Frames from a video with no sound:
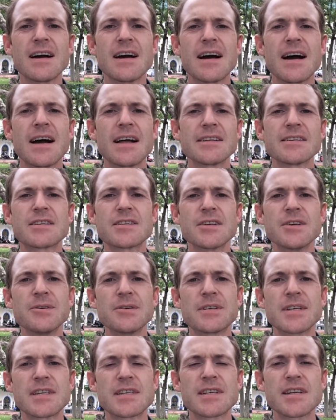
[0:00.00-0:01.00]
and to
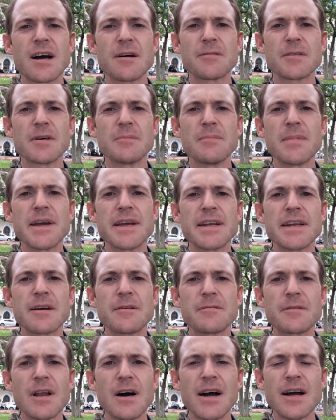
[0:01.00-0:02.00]
discover the meaning
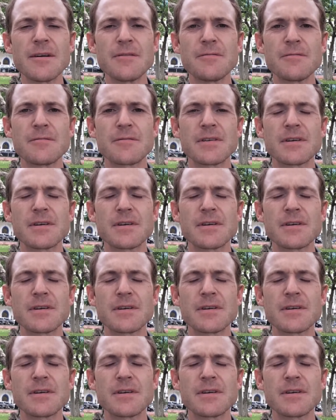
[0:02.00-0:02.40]
of life.